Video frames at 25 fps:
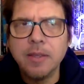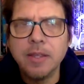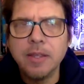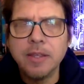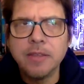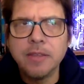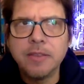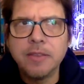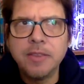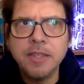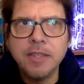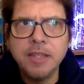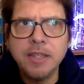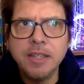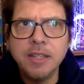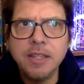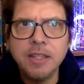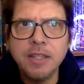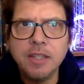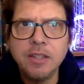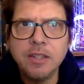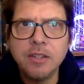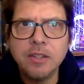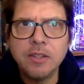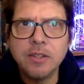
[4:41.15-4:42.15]

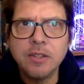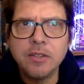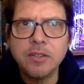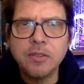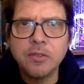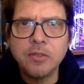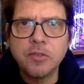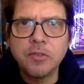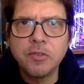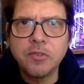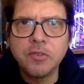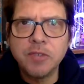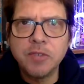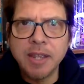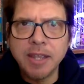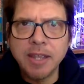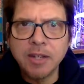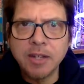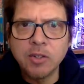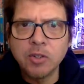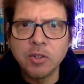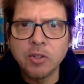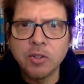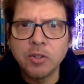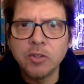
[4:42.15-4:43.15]
The
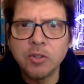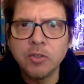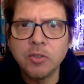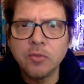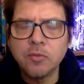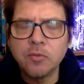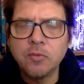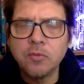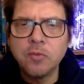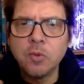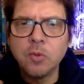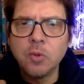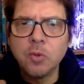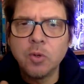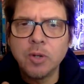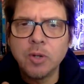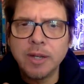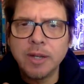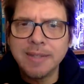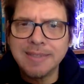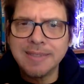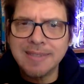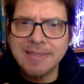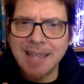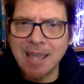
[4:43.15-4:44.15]
standard for a
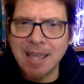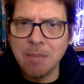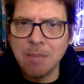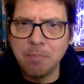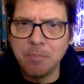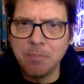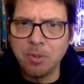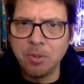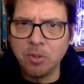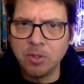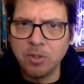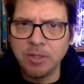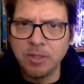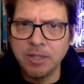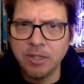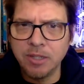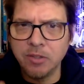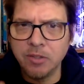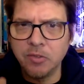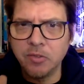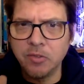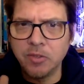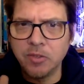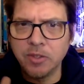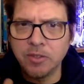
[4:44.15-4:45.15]
temple
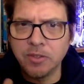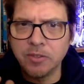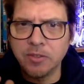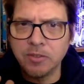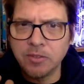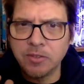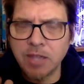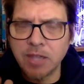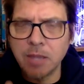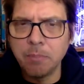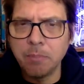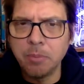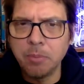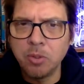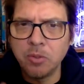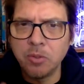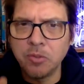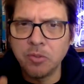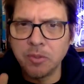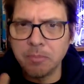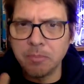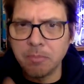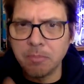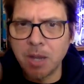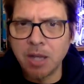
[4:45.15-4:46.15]
is that temples
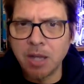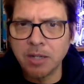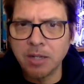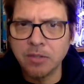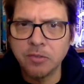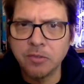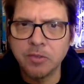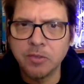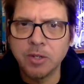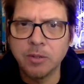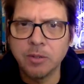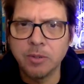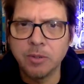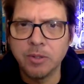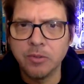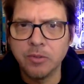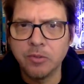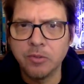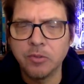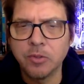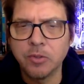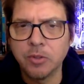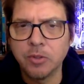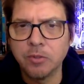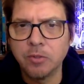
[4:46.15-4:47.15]
and monasteries
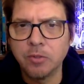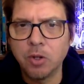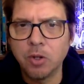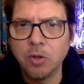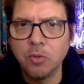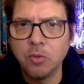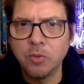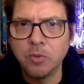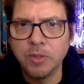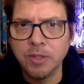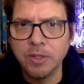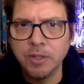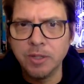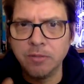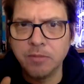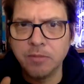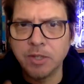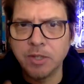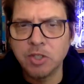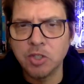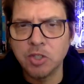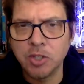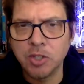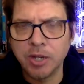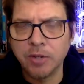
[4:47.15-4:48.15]
serve only
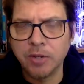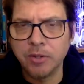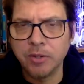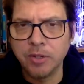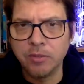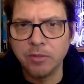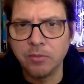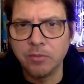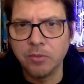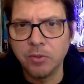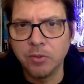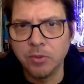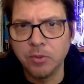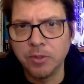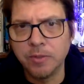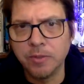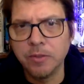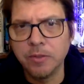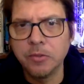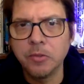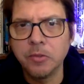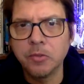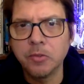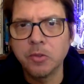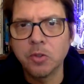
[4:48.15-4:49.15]
vegetarian food, and
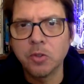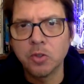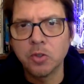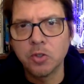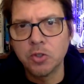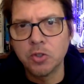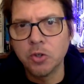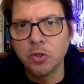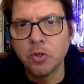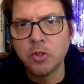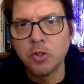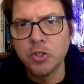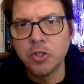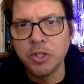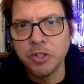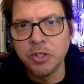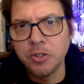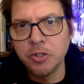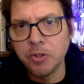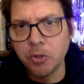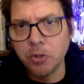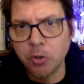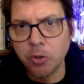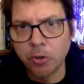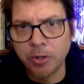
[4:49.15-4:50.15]
this is called
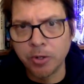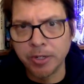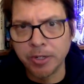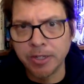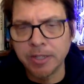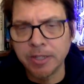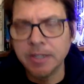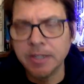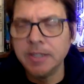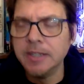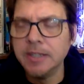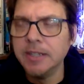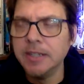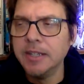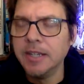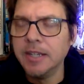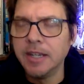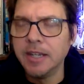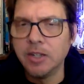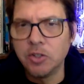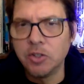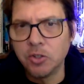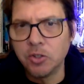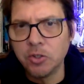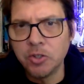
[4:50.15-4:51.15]
shojin ryori.
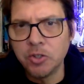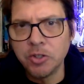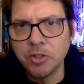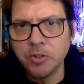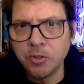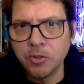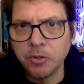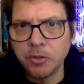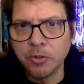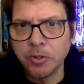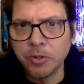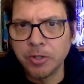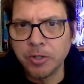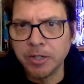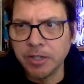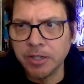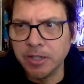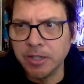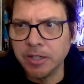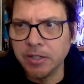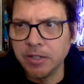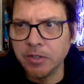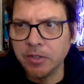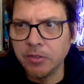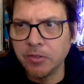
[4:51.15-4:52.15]
And shojin ryori
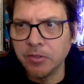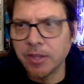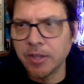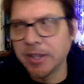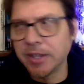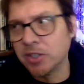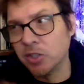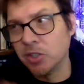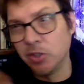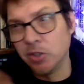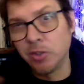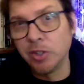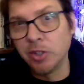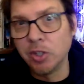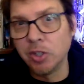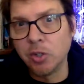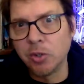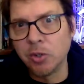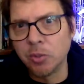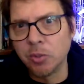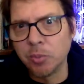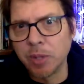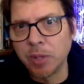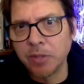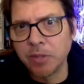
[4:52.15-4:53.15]
is actually you can go
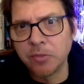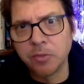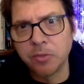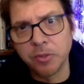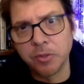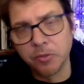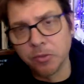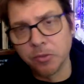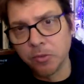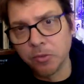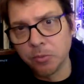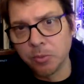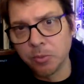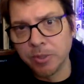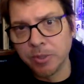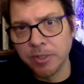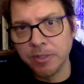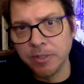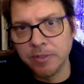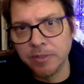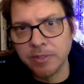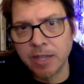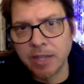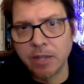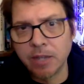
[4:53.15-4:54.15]
to restaurants. There's one
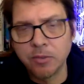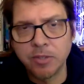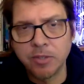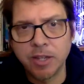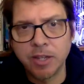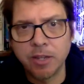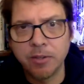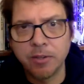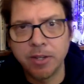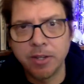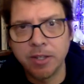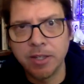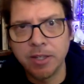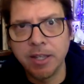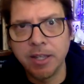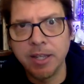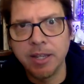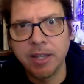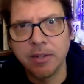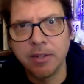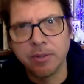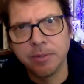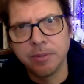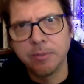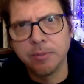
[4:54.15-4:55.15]
in downtown LA
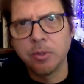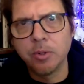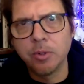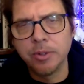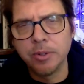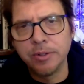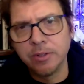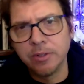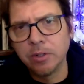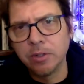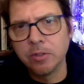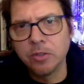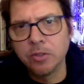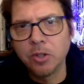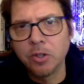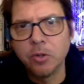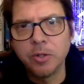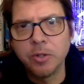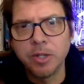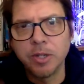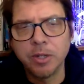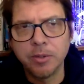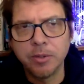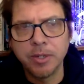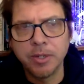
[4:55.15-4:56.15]
or, or in Little
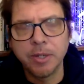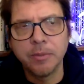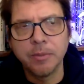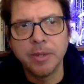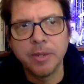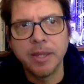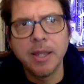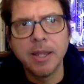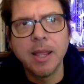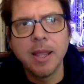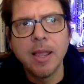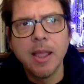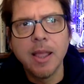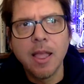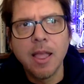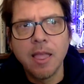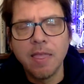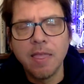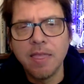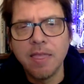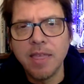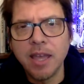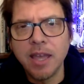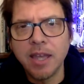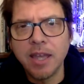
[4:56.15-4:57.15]
Tokyo anyway
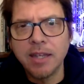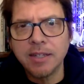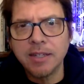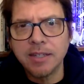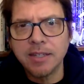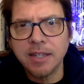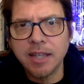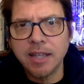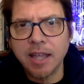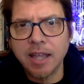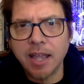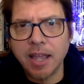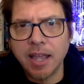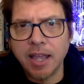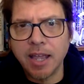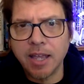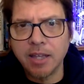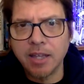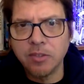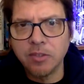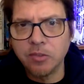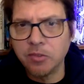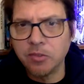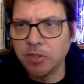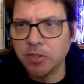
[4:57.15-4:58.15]
that
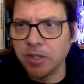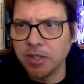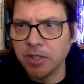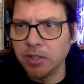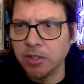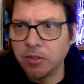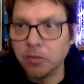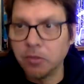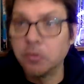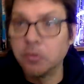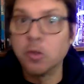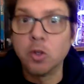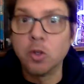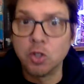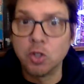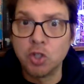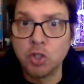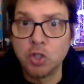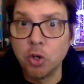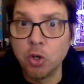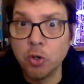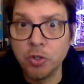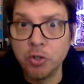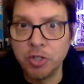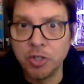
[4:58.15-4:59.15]
has uh, it's called
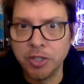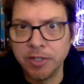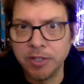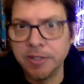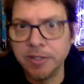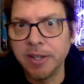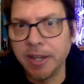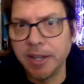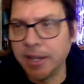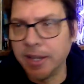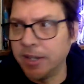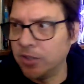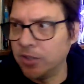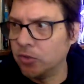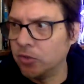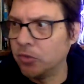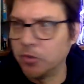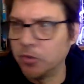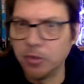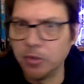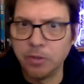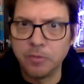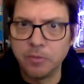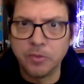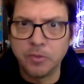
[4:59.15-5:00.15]
shojin and
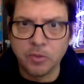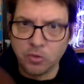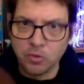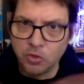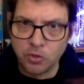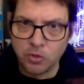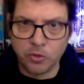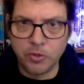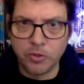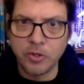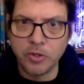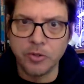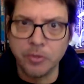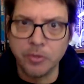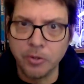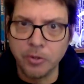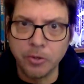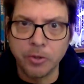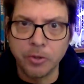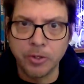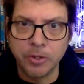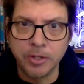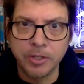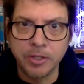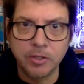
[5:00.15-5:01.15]
serves shojin
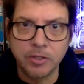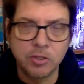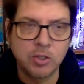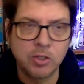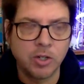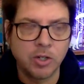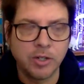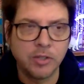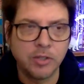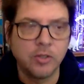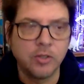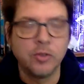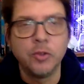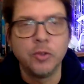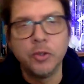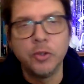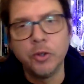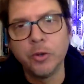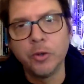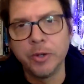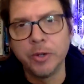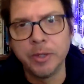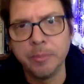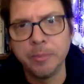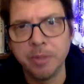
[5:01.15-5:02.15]
ryori.
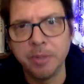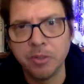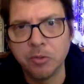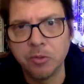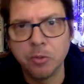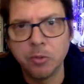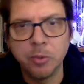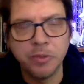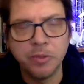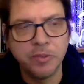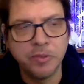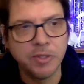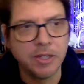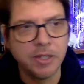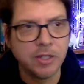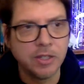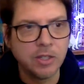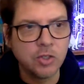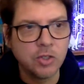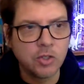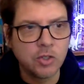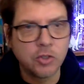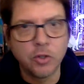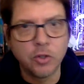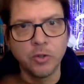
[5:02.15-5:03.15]
Ryori means cuisine,
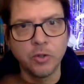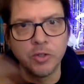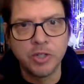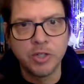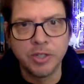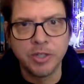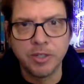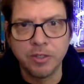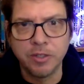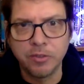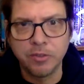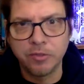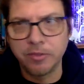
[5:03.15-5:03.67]
and shojin is